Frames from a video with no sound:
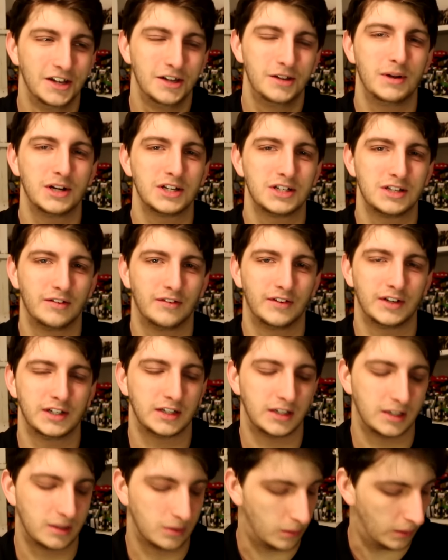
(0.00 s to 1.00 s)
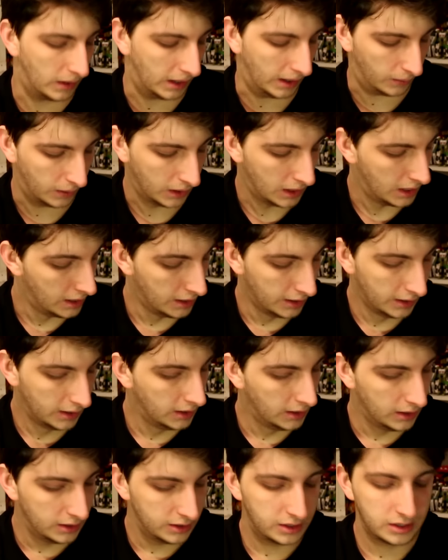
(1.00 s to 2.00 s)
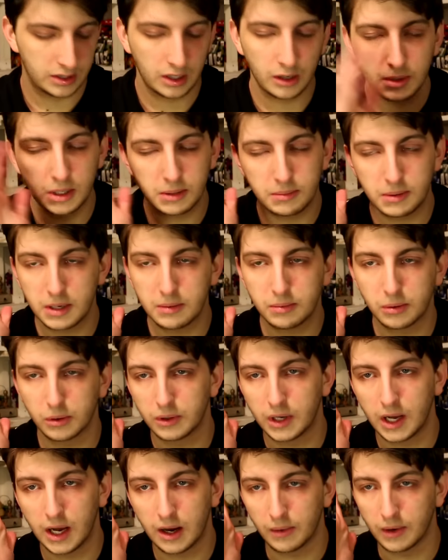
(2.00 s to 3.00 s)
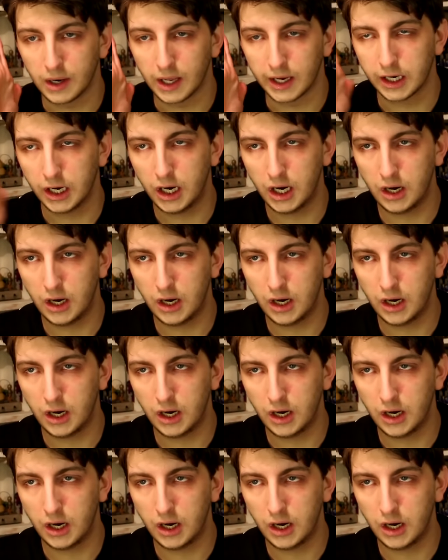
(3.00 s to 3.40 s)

Imagine if I did. Wow. So many people now are like,